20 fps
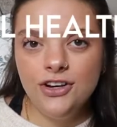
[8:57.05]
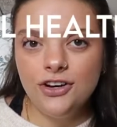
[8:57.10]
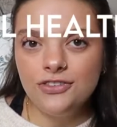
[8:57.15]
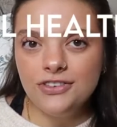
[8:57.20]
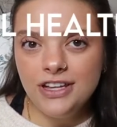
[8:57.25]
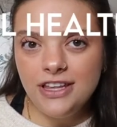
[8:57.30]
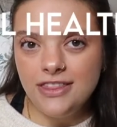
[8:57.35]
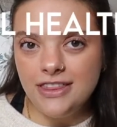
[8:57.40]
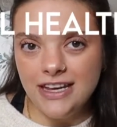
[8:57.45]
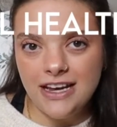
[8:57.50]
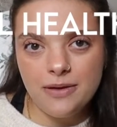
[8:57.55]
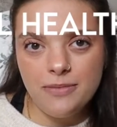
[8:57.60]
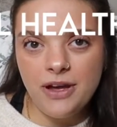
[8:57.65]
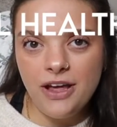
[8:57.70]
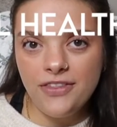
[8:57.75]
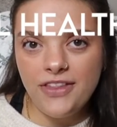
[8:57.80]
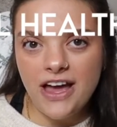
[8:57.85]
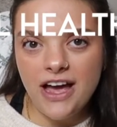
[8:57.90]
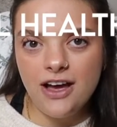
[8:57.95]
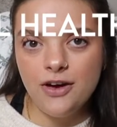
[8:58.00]
You don't really think
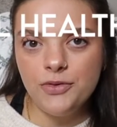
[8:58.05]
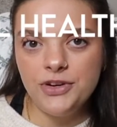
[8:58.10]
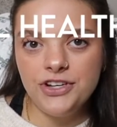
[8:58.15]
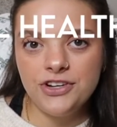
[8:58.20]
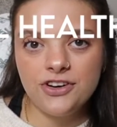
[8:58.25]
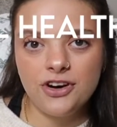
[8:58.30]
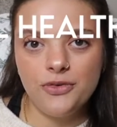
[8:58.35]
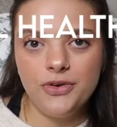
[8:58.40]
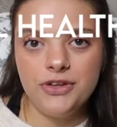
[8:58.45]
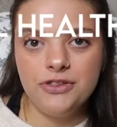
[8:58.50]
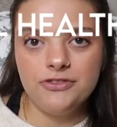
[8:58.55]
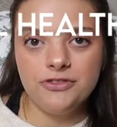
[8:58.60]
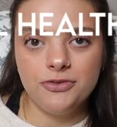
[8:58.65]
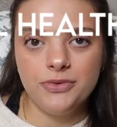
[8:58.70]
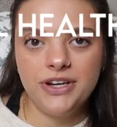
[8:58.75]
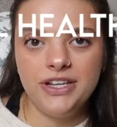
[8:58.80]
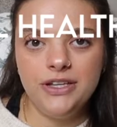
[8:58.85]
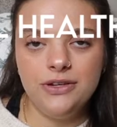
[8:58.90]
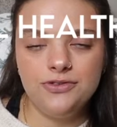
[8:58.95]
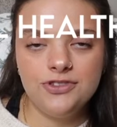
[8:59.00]
about that when you're going through
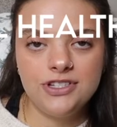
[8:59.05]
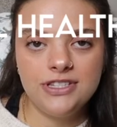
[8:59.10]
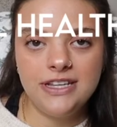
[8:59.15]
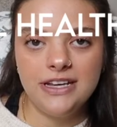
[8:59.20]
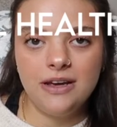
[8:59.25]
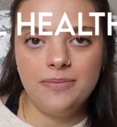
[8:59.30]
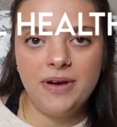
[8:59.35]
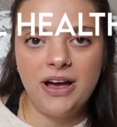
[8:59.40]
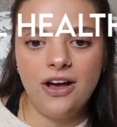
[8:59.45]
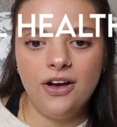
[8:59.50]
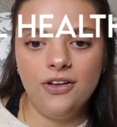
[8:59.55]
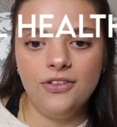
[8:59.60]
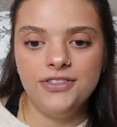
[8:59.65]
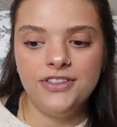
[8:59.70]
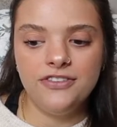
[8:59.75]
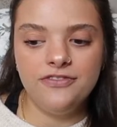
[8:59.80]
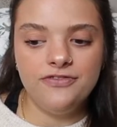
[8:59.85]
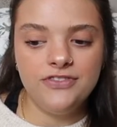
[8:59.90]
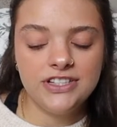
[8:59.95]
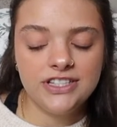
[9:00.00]
it. You just think about
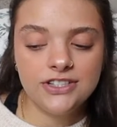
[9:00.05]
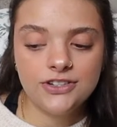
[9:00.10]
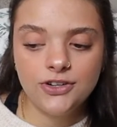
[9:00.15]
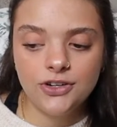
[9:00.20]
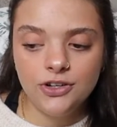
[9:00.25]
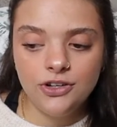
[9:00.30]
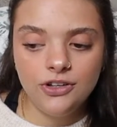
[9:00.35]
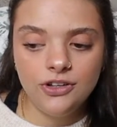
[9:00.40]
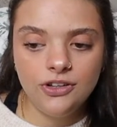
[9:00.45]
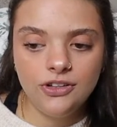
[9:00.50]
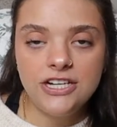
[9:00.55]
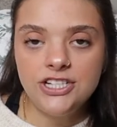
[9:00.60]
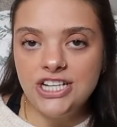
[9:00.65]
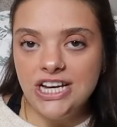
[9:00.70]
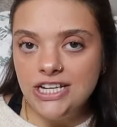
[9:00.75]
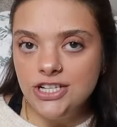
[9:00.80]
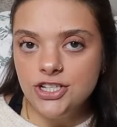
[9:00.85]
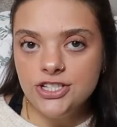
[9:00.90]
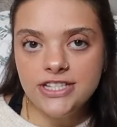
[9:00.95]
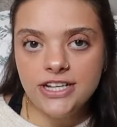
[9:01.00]
the physical
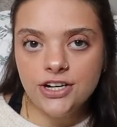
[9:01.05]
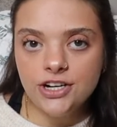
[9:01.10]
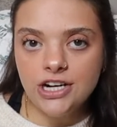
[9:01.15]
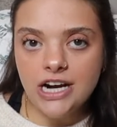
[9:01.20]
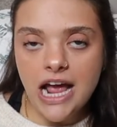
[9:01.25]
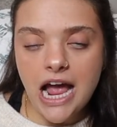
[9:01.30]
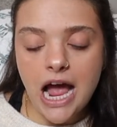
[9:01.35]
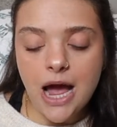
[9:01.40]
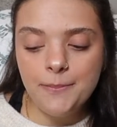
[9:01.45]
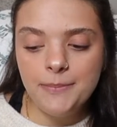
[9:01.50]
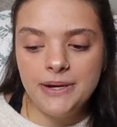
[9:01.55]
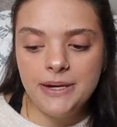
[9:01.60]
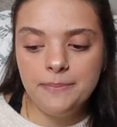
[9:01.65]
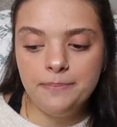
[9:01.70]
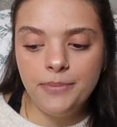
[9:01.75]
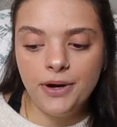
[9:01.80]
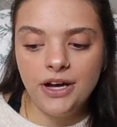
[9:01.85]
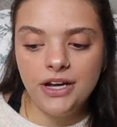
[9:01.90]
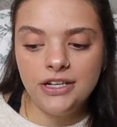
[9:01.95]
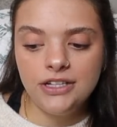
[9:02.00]
changes that are gonna happen,
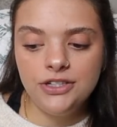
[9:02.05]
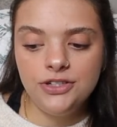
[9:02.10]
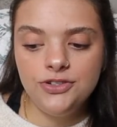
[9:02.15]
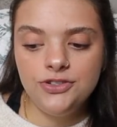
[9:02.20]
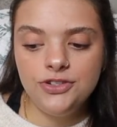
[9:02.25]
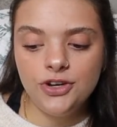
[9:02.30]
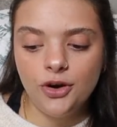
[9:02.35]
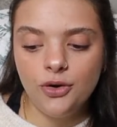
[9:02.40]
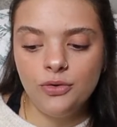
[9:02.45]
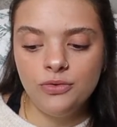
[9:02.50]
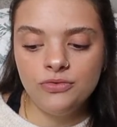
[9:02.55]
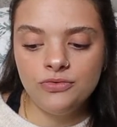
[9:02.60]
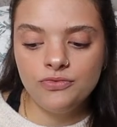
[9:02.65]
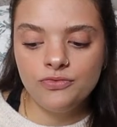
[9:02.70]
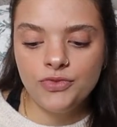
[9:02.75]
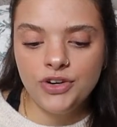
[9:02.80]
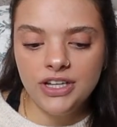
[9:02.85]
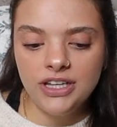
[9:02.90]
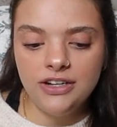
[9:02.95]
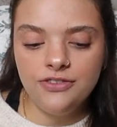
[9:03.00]
but you don't
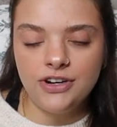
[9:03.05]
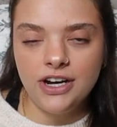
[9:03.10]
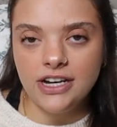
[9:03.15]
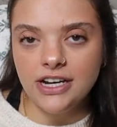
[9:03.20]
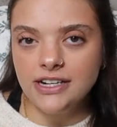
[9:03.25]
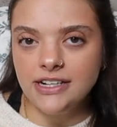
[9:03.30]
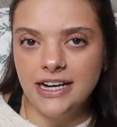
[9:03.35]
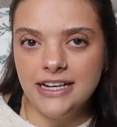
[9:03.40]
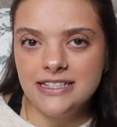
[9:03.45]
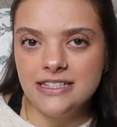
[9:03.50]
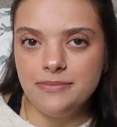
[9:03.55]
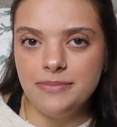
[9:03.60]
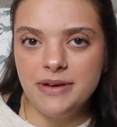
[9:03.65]
really recognize the